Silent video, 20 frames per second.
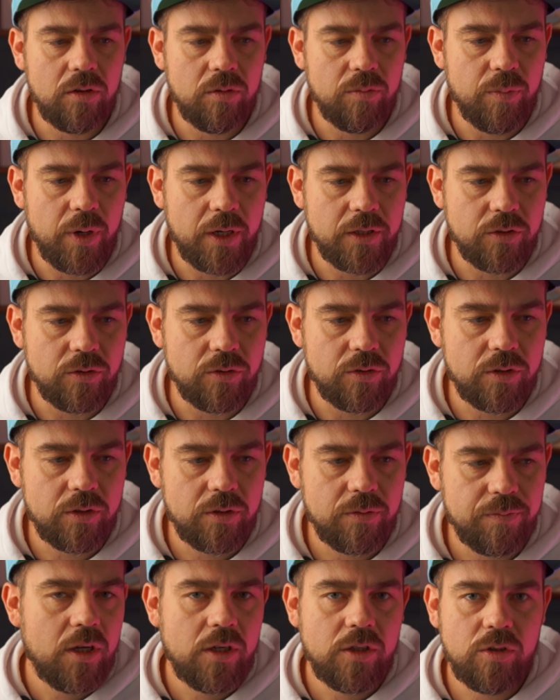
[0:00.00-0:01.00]
method.
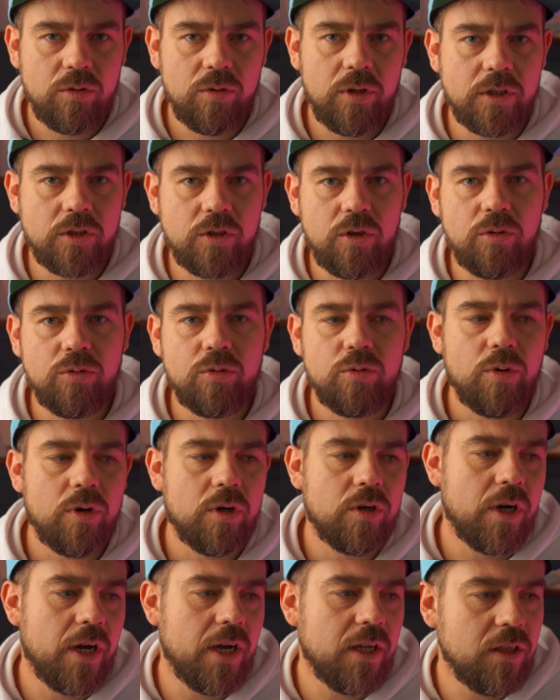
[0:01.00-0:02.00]
So let's go to
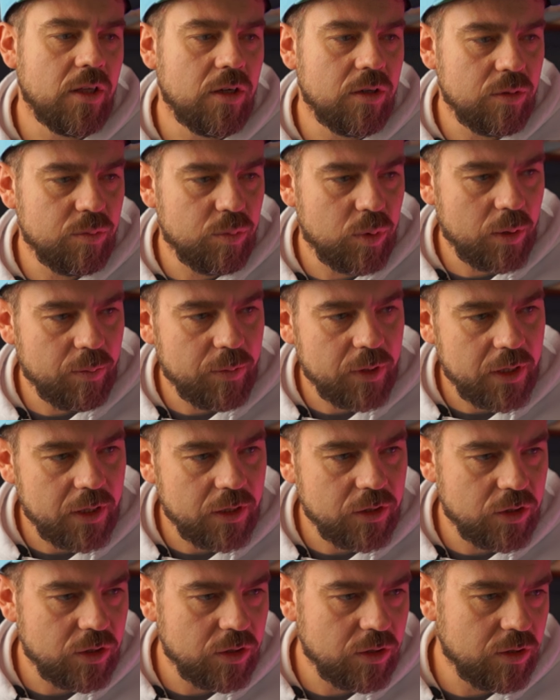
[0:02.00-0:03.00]
our handler
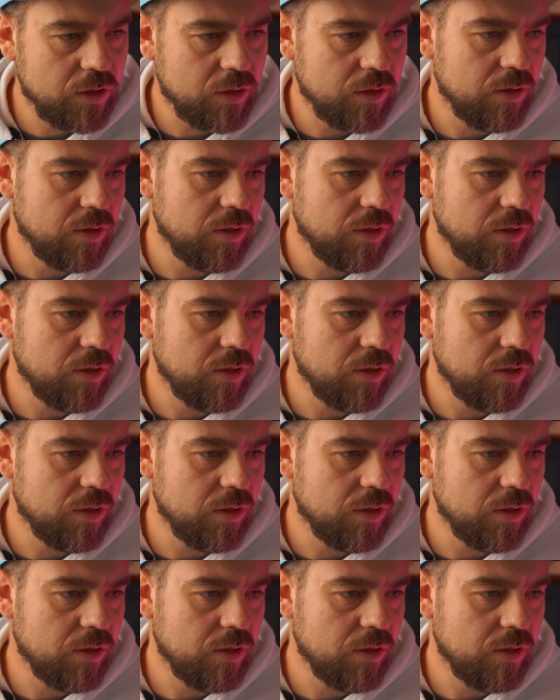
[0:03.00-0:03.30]
implementation.